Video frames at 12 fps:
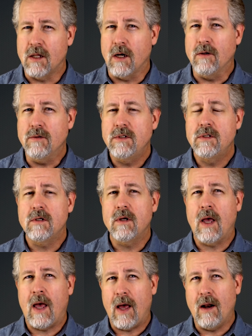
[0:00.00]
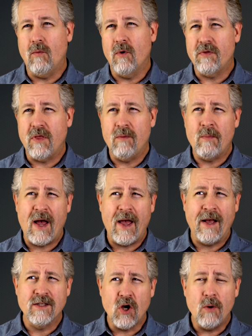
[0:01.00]
closed. And with
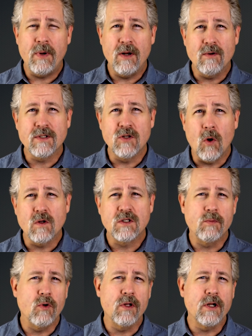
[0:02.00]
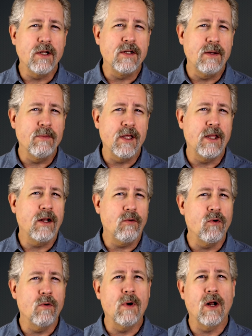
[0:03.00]
my eyes open, it was noticeable in a dimly
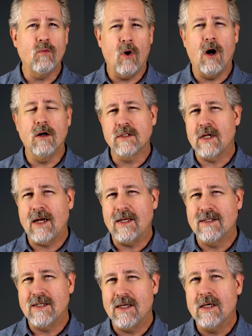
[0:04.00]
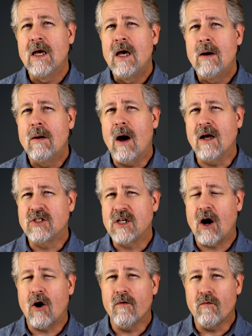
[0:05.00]
lit room on walls, and I could see a
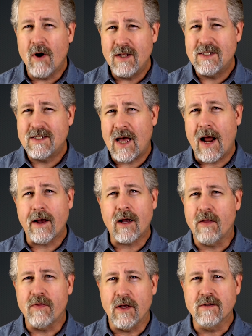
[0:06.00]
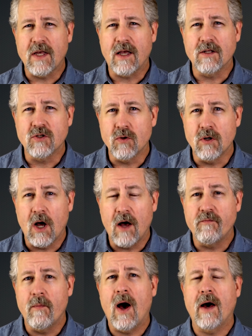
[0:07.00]
shower of red static on things like a turned
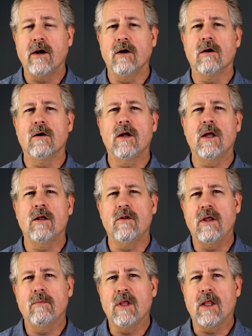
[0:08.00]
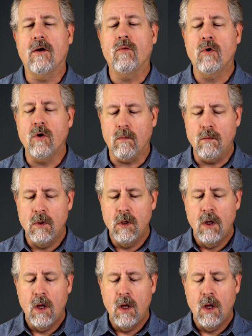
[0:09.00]
off monitor in a dimly lit room.